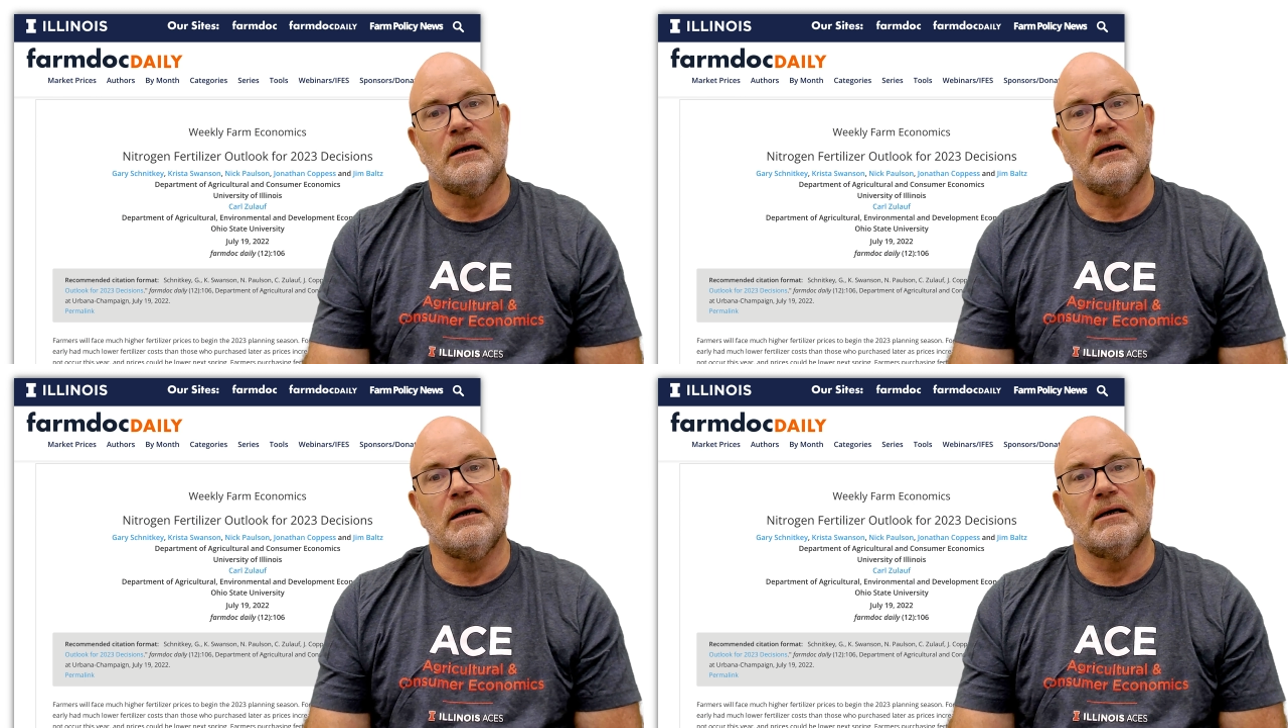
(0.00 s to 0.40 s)

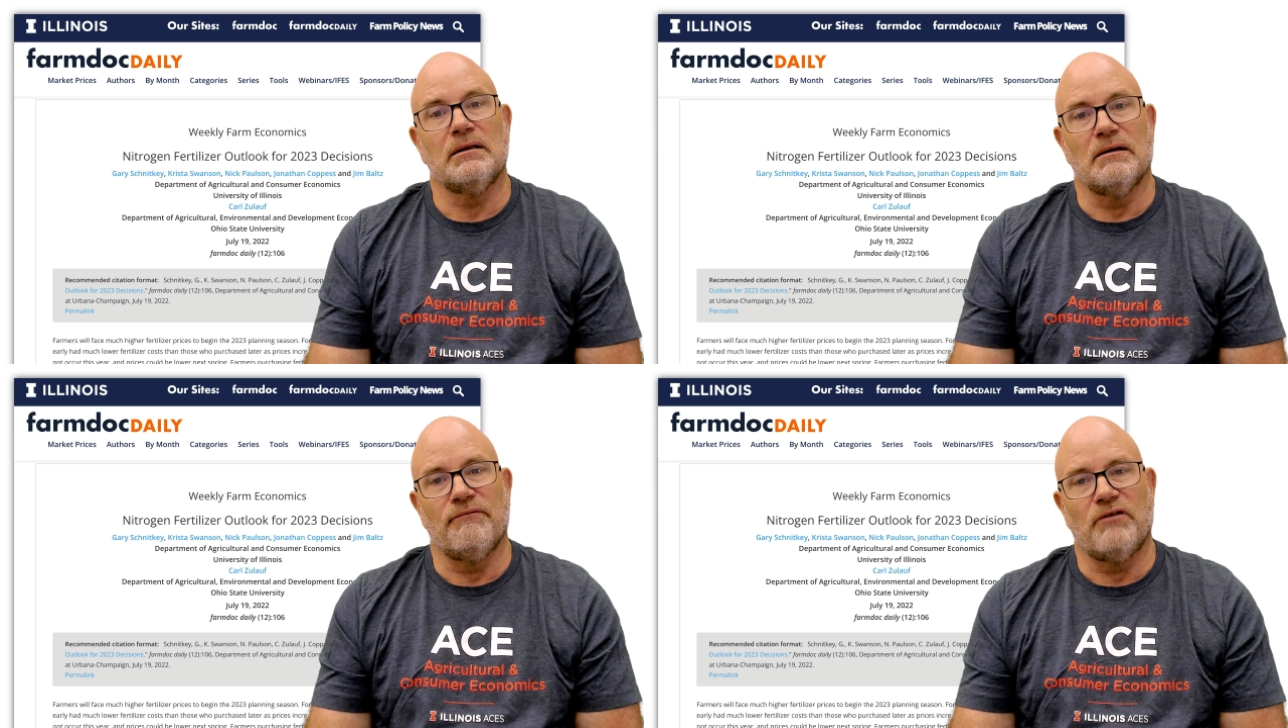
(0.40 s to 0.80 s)

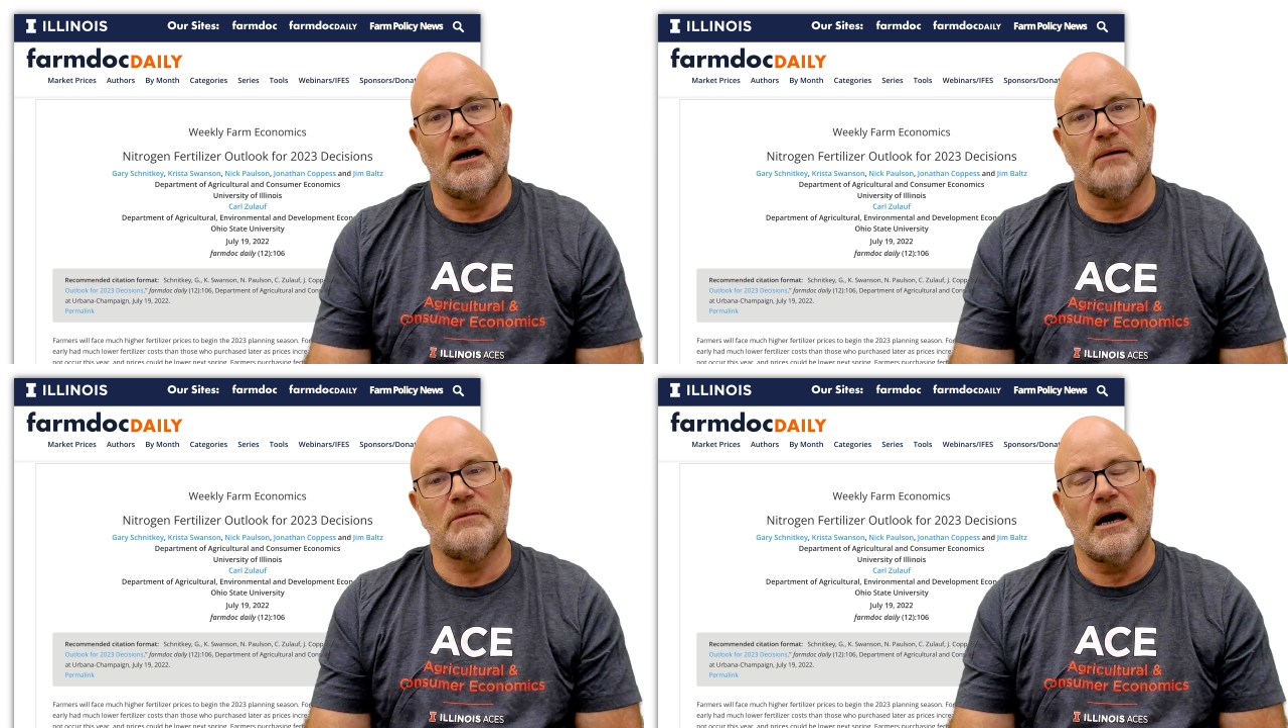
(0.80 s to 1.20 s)
in the
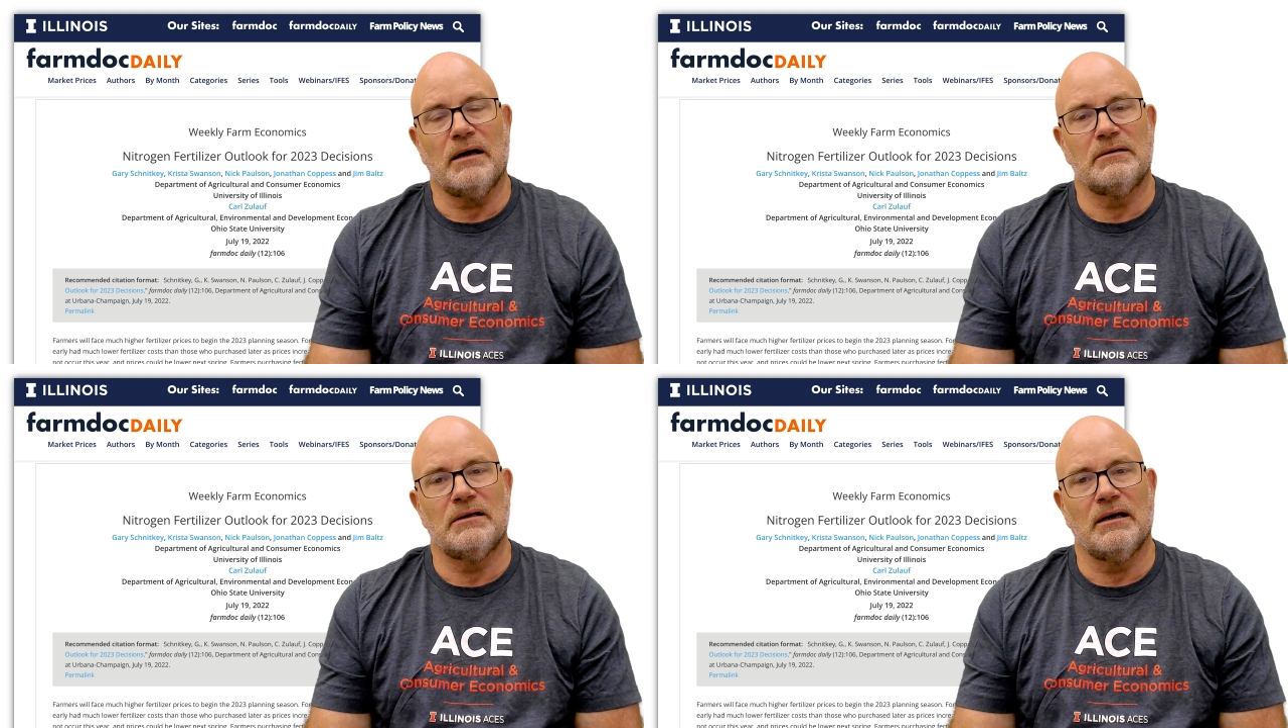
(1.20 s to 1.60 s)

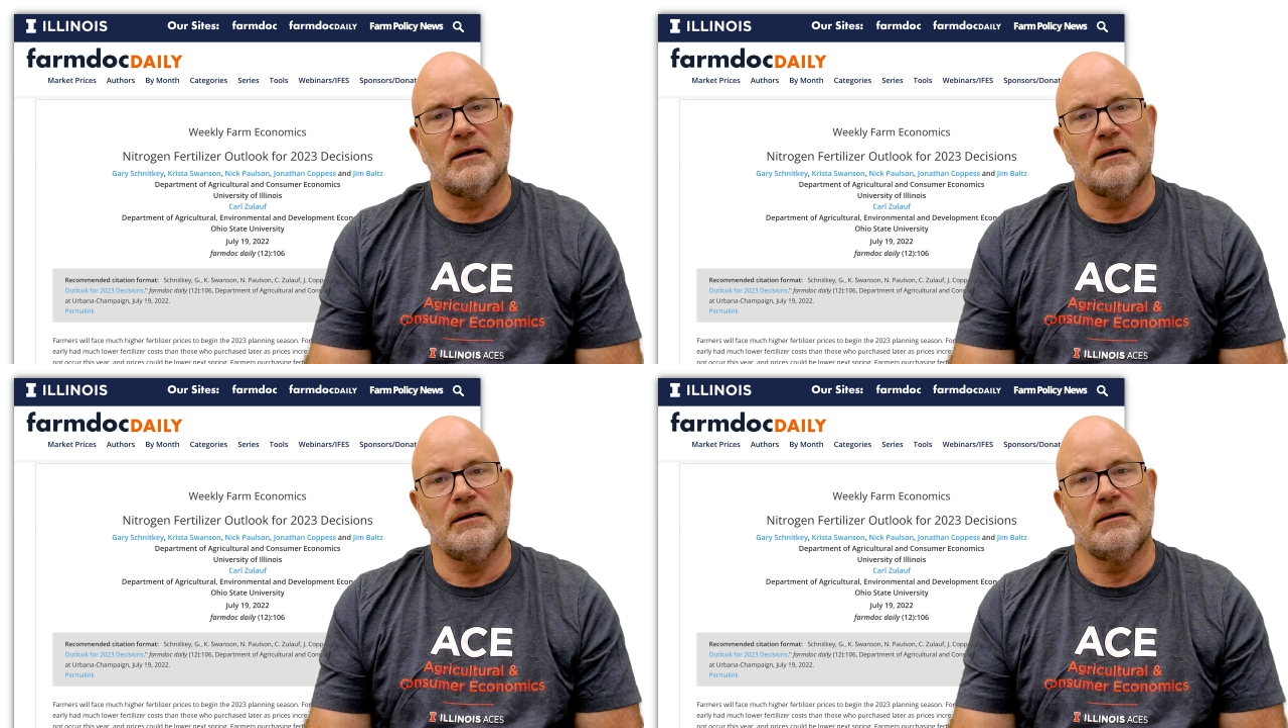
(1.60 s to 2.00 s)
farmdoc
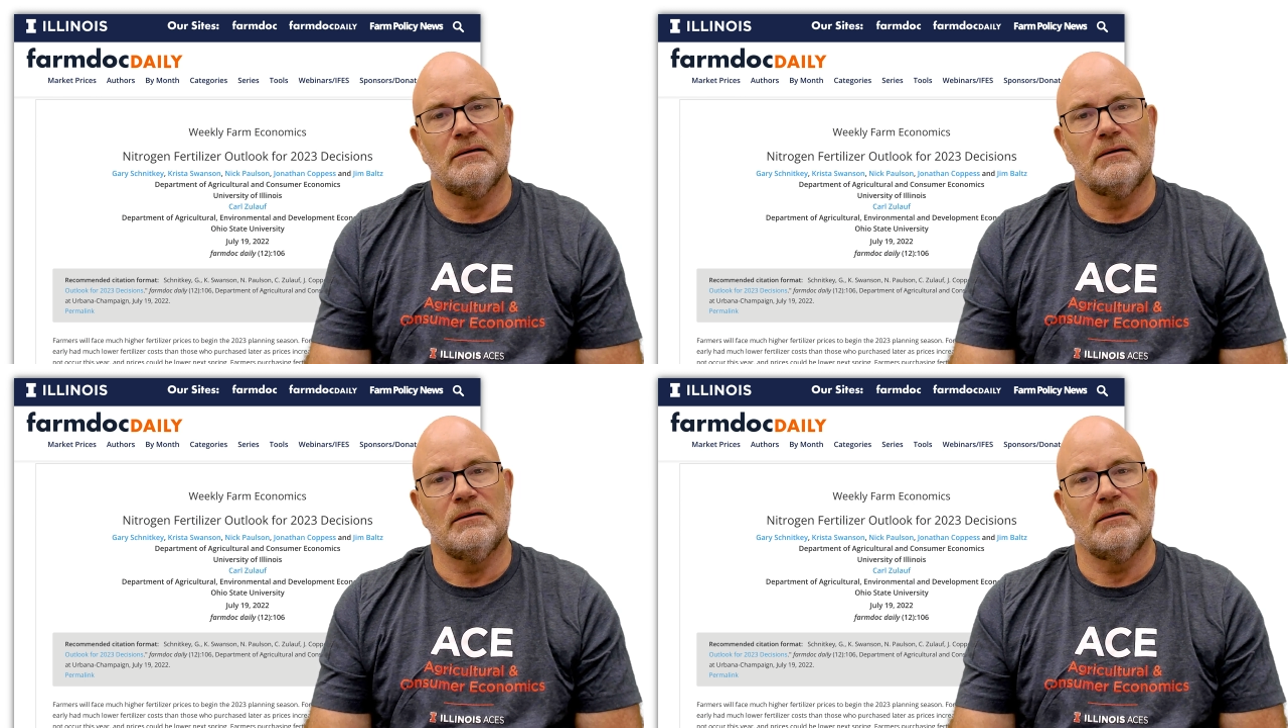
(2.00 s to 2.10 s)
daily,